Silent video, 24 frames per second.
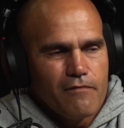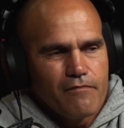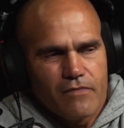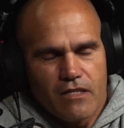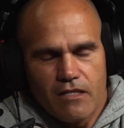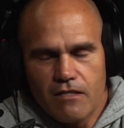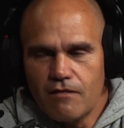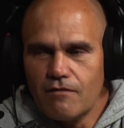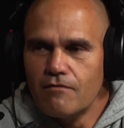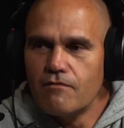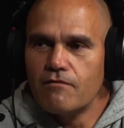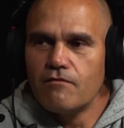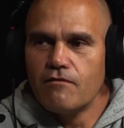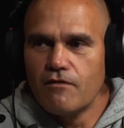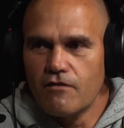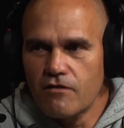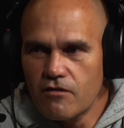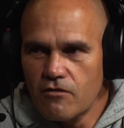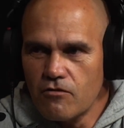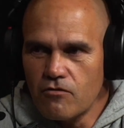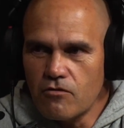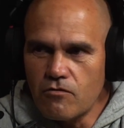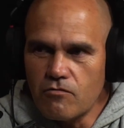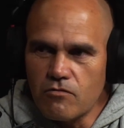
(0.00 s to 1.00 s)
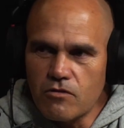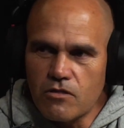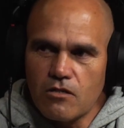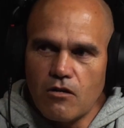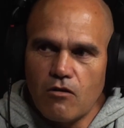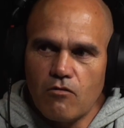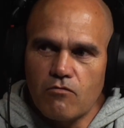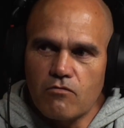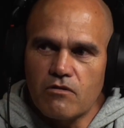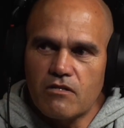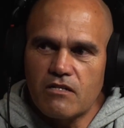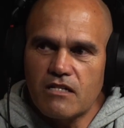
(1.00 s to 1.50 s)
And I thought it was an
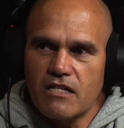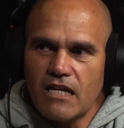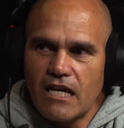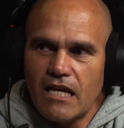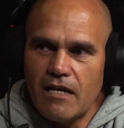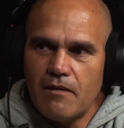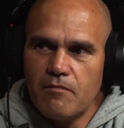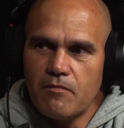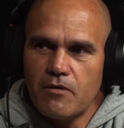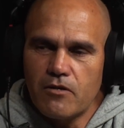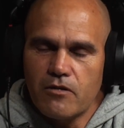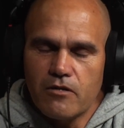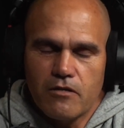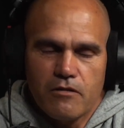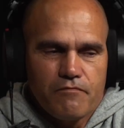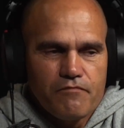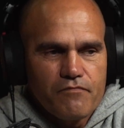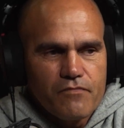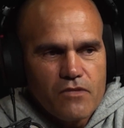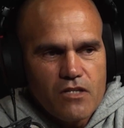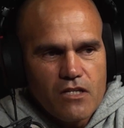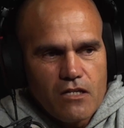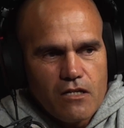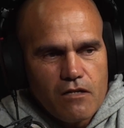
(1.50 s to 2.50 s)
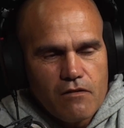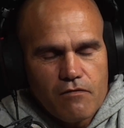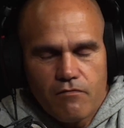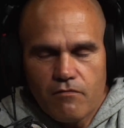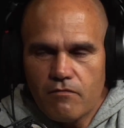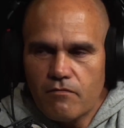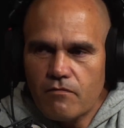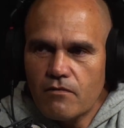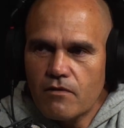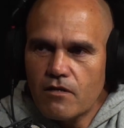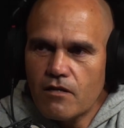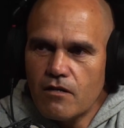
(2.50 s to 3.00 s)
old scammer. And,
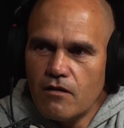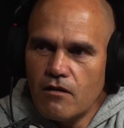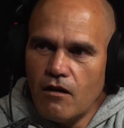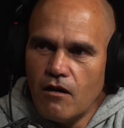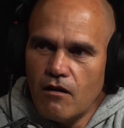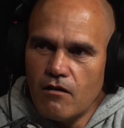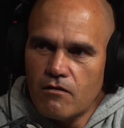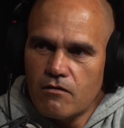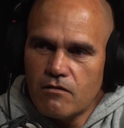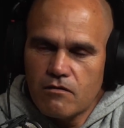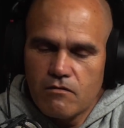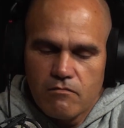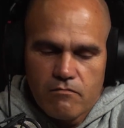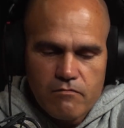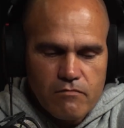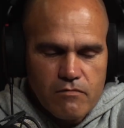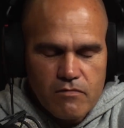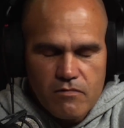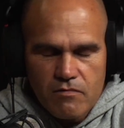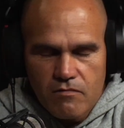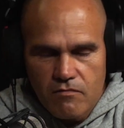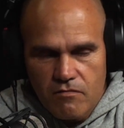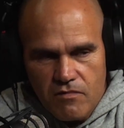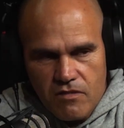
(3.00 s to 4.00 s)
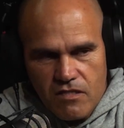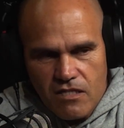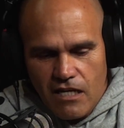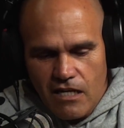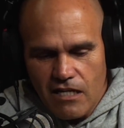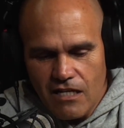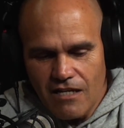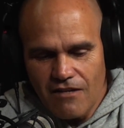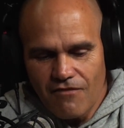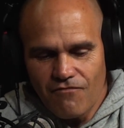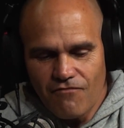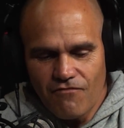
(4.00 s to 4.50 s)
I started
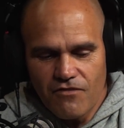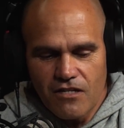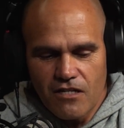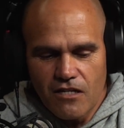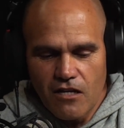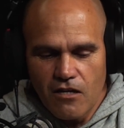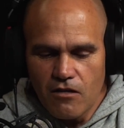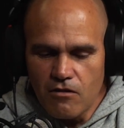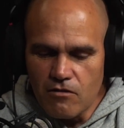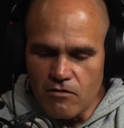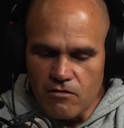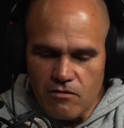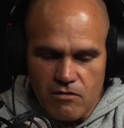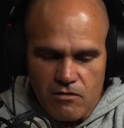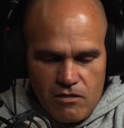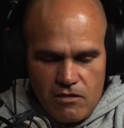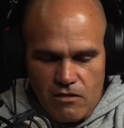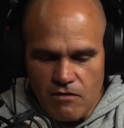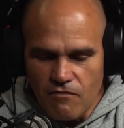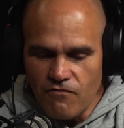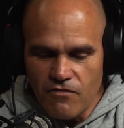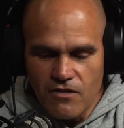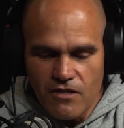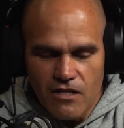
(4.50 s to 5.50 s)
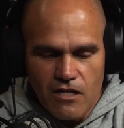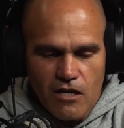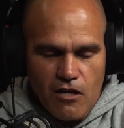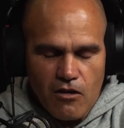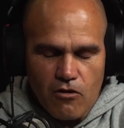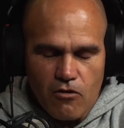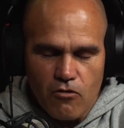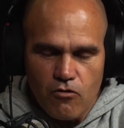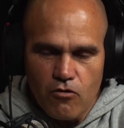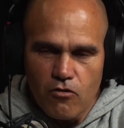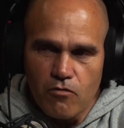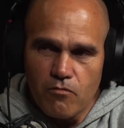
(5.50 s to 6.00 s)
getting videos. She video
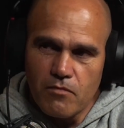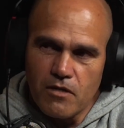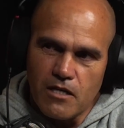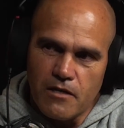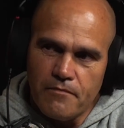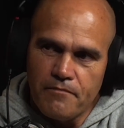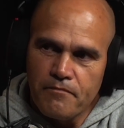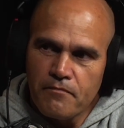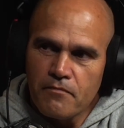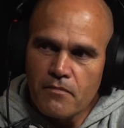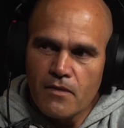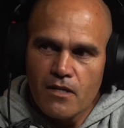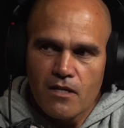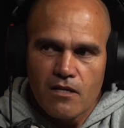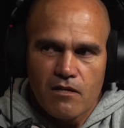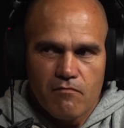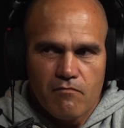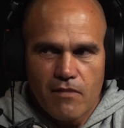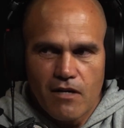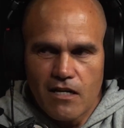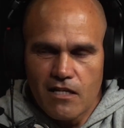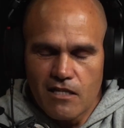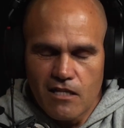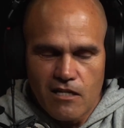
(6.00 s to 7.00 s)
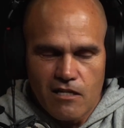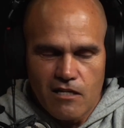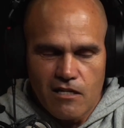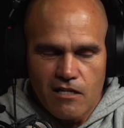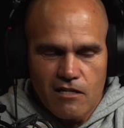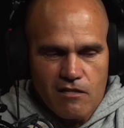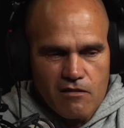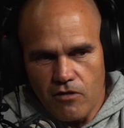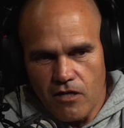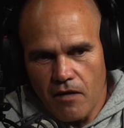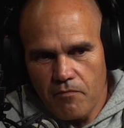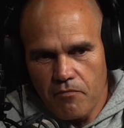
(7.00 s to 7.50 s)
called me, mate. They
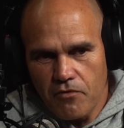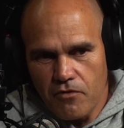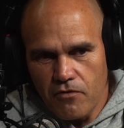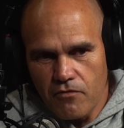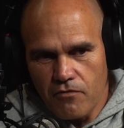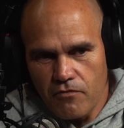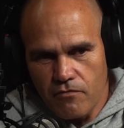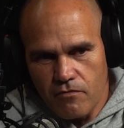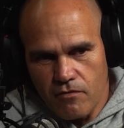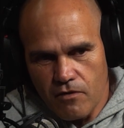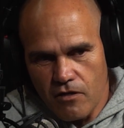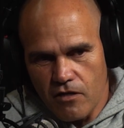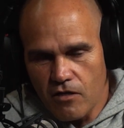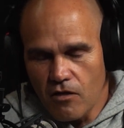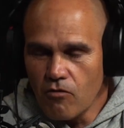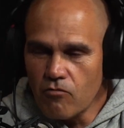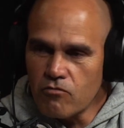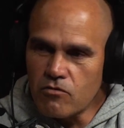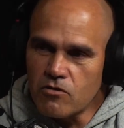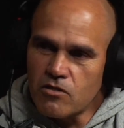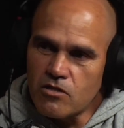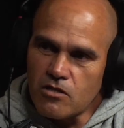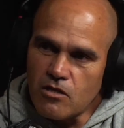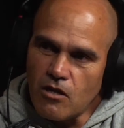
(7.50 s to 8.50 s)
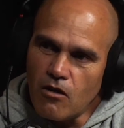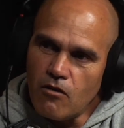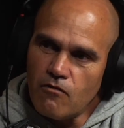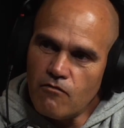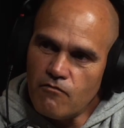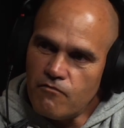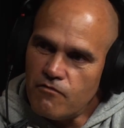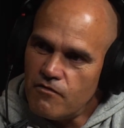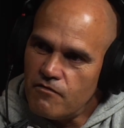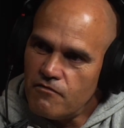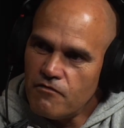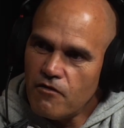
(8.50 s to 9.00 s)
cook up on an old
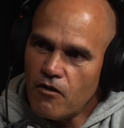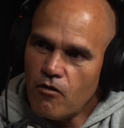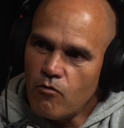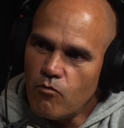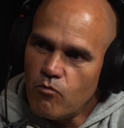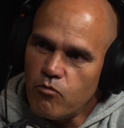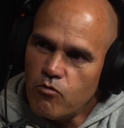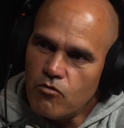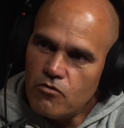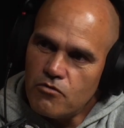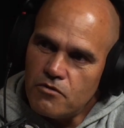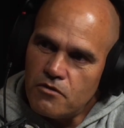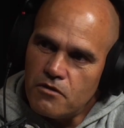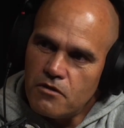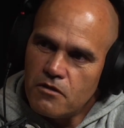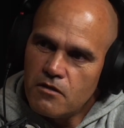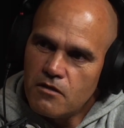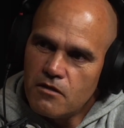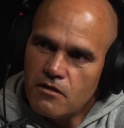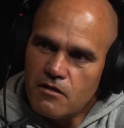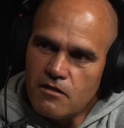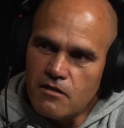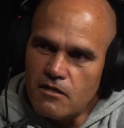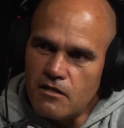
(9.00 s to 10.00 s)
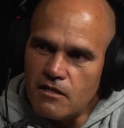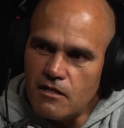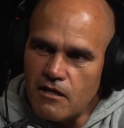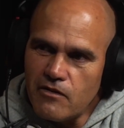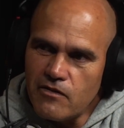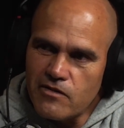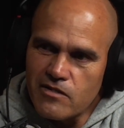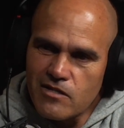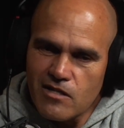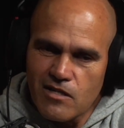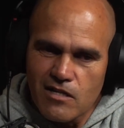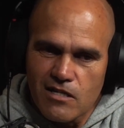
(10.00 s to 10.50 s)
stove with old wood,
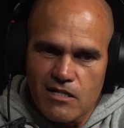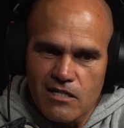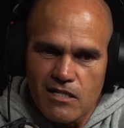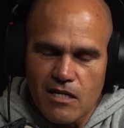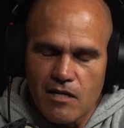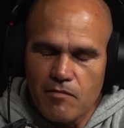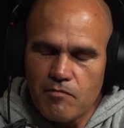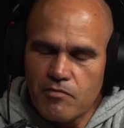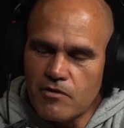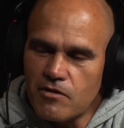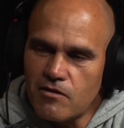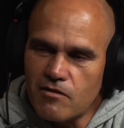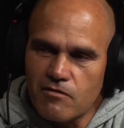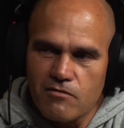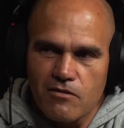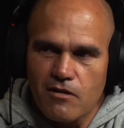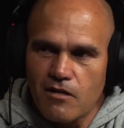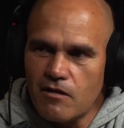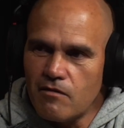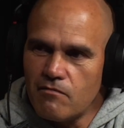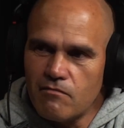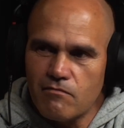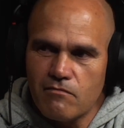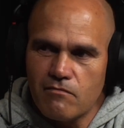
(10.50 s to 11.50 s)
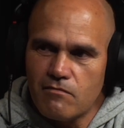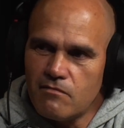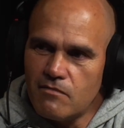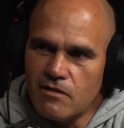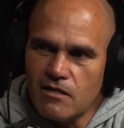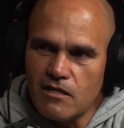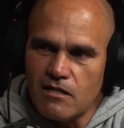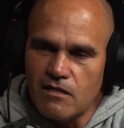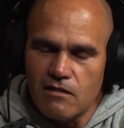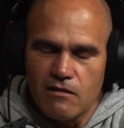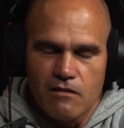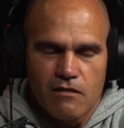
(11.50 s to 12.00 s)
as an example. And I was like,
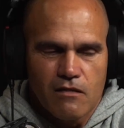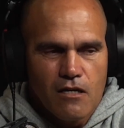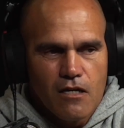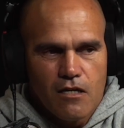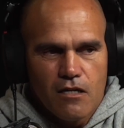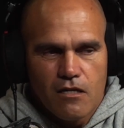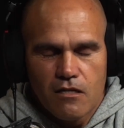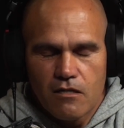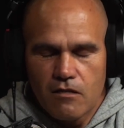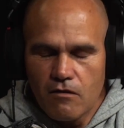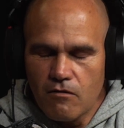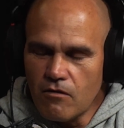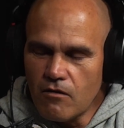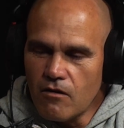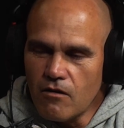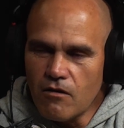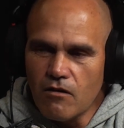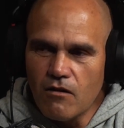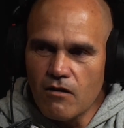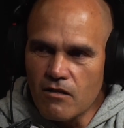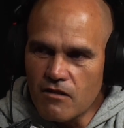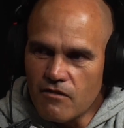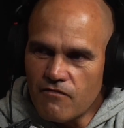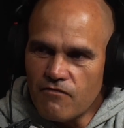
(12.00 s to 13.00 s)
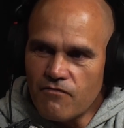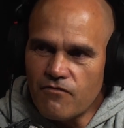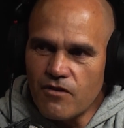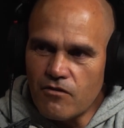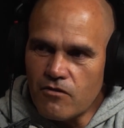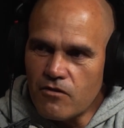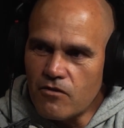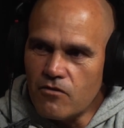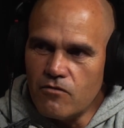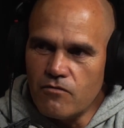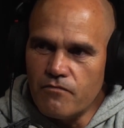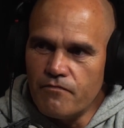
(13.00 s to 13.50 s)
man, I live very
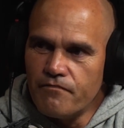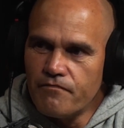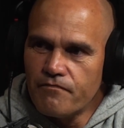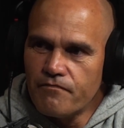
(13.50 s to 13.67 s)
good.